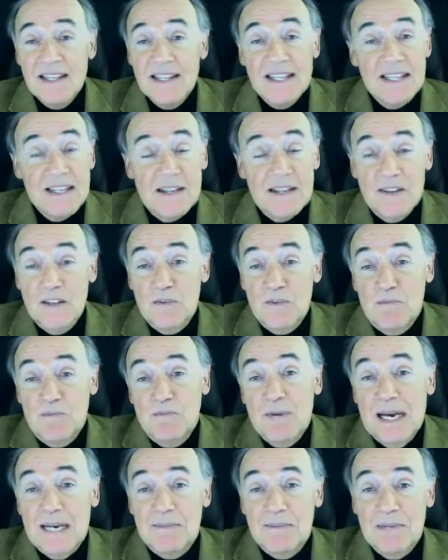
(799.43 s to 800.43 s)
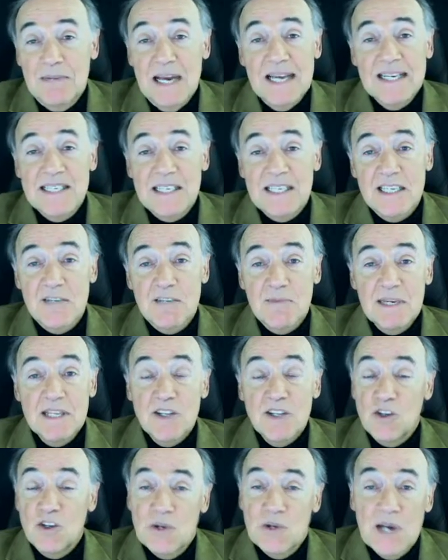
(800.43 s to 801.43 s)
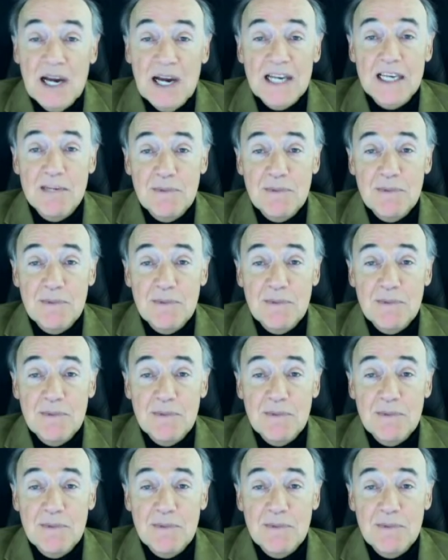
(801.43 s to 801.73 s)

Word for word: then the bottom line is going to be that you're not